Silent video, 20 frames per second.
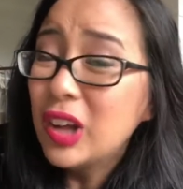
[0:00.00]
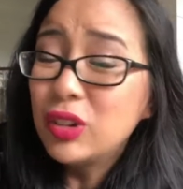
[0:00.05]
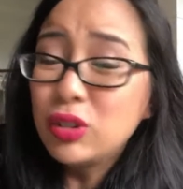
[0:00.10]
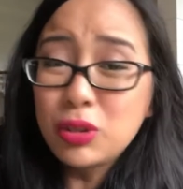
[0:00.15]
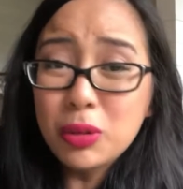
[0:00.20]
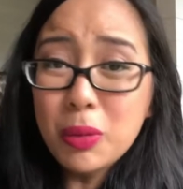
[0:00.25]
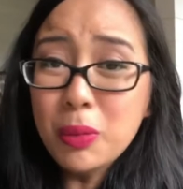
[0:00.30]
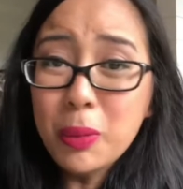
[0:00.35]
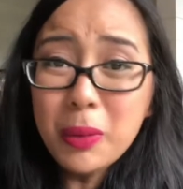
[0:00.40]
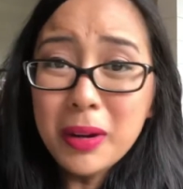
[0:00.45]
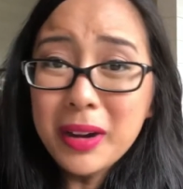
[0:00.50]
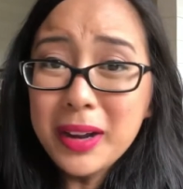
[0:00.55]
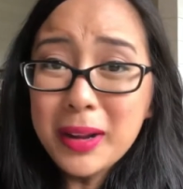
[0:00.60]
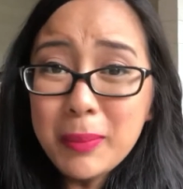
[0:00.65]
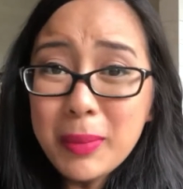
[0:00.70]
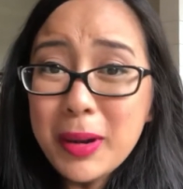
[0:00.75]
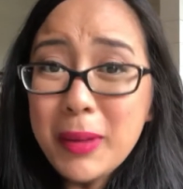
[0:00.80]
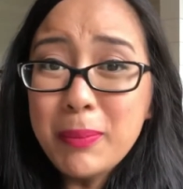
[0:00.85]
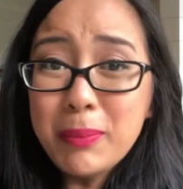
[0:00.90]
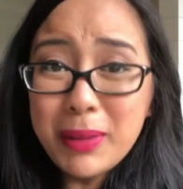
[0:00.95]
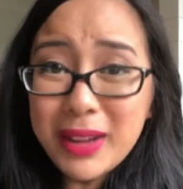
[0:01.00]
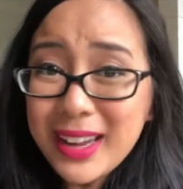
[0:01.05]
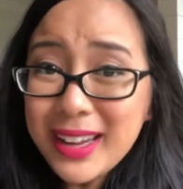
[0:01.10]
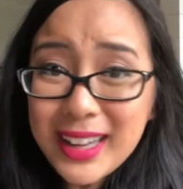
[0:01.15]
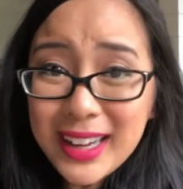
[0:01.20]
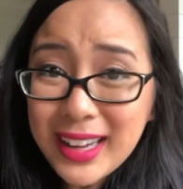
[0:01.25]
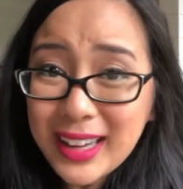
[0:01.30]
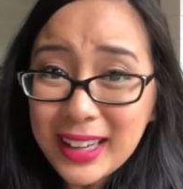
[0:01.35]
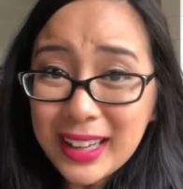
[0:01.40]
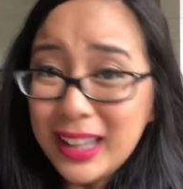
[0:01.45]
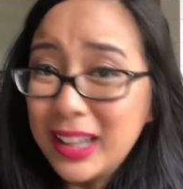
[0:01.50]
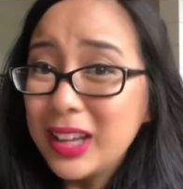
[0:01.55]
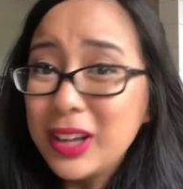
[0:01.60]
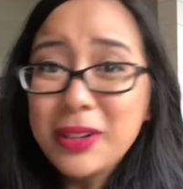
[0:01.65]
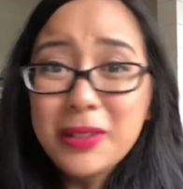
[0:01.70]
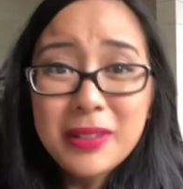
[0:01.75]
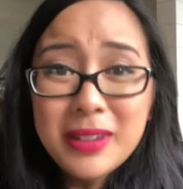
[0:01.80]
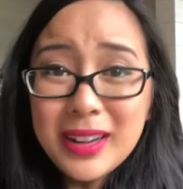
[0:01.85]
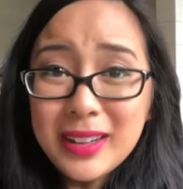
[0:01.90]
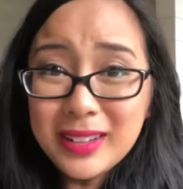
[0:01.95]
don't worry about baking. You
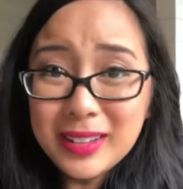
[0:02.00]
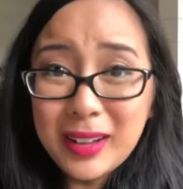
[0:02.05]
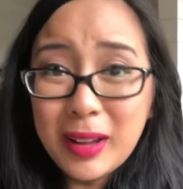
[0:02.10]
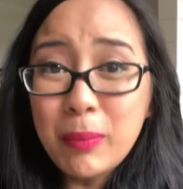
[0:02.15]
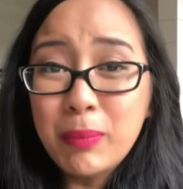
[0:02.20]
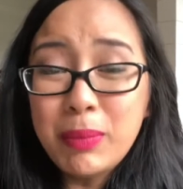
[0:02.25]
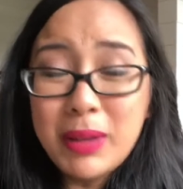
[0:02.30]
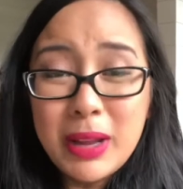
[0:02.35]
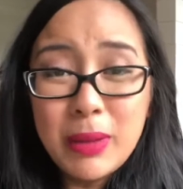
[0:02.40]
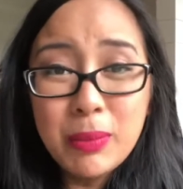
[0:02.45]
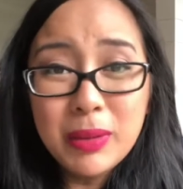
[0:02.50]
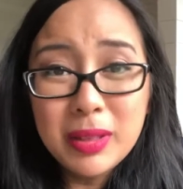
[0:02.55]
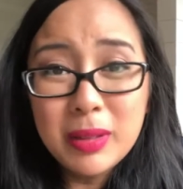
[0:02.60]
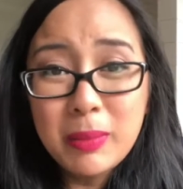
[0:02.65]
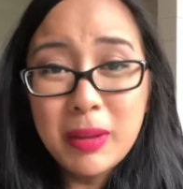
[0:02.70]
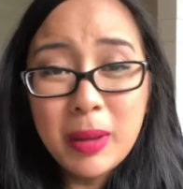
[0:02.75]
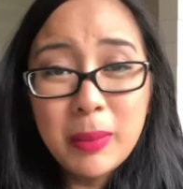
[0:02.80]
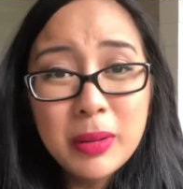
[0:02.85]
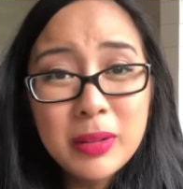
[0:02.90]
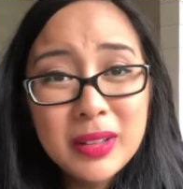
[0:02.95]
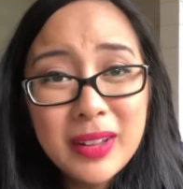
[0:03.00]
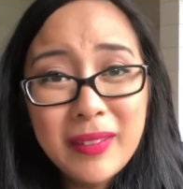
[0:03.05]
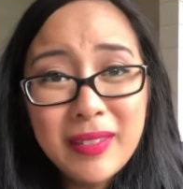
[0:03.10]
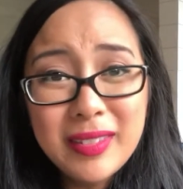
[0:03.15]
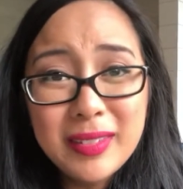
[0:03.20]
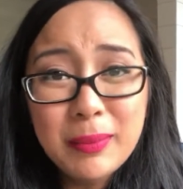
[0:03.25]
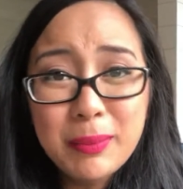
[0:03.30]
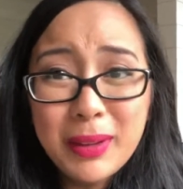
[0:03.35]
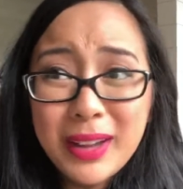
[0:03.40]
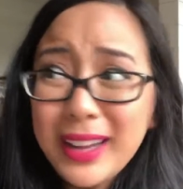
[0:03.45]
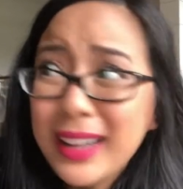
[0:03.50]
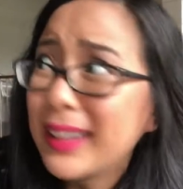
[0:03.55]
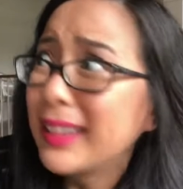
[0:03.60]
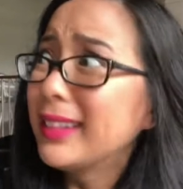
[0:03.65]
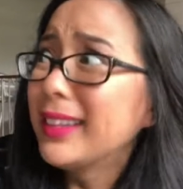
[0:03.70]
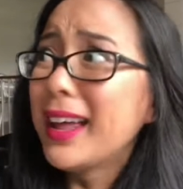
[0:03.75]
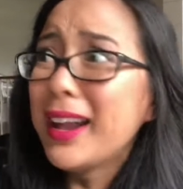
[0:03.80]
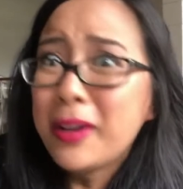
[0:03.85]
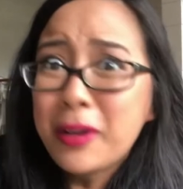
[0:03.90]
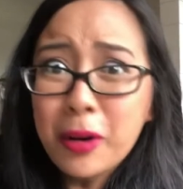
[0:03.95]
don't need to compete with the mom who loves to bake.
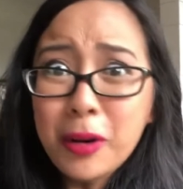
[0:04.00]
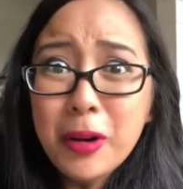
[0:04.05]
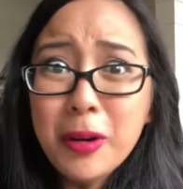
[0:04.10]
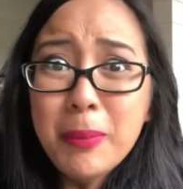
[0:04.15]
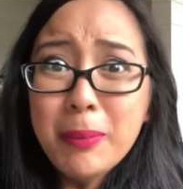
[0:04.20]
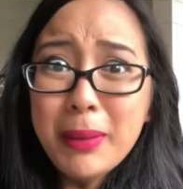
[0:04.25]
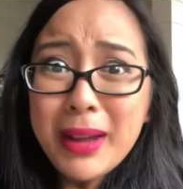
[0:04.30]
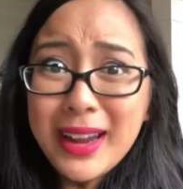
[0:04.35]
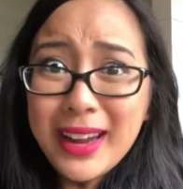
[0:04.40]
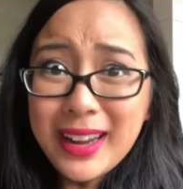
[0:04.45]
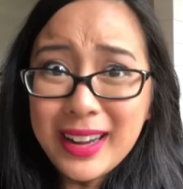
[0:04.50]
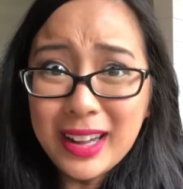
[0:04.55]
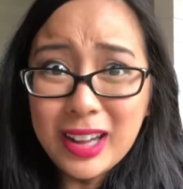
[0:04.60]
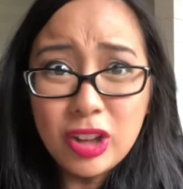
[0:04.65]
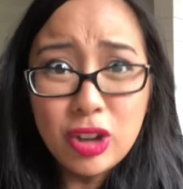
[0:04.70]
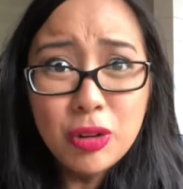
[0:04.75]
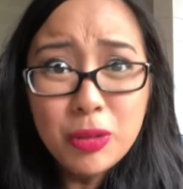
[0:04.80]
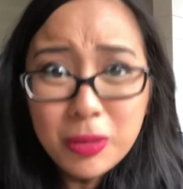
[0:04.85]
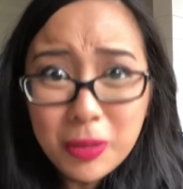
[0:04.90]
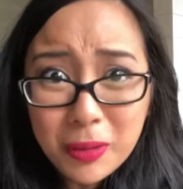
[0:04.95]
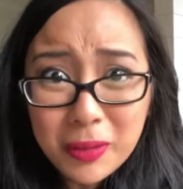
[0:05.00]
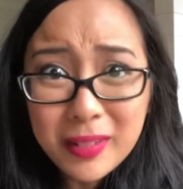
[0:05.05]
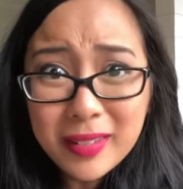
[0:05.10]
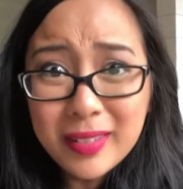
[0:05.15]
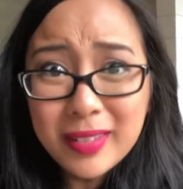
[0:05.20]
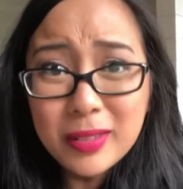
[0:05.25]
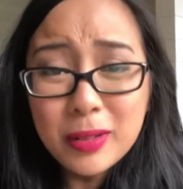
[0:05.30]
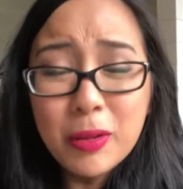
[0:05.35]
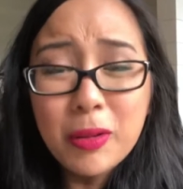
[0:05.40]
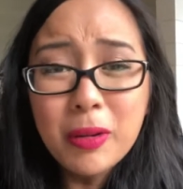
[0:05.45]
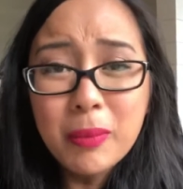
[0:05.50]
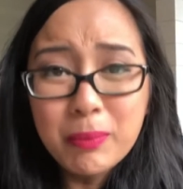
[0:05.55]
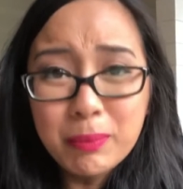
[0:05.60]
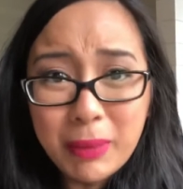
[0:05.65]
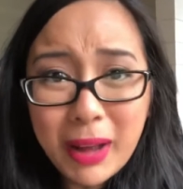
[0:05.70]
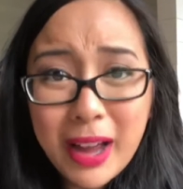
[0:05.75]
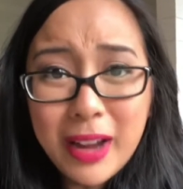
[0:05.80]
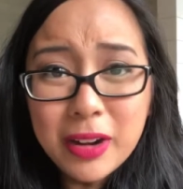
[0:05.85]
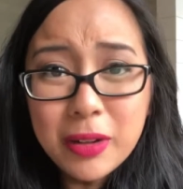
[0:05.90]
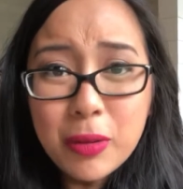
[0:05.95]
Let her bake. You go to the store and
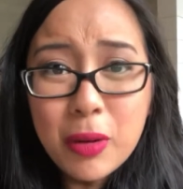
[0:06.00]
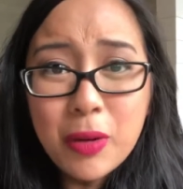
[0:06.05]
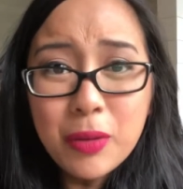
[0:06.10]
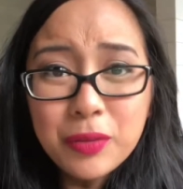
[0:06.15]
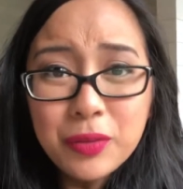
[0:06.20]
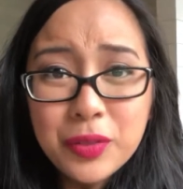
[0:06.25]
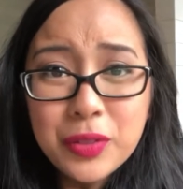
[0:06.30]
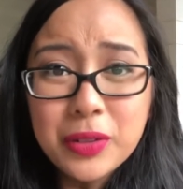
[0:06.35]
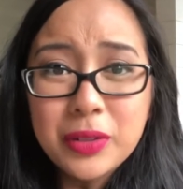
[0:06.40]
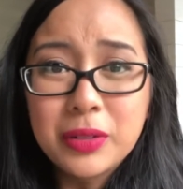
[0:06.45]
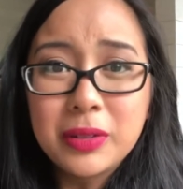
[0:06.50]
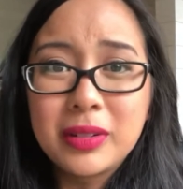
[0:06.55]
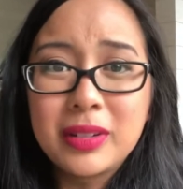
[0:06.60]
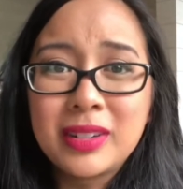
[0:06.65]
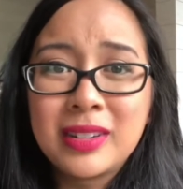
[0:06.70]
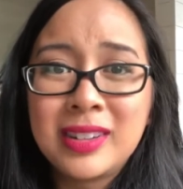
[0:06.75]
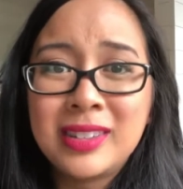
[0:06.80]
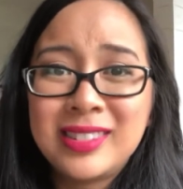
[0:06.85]
buy your own food.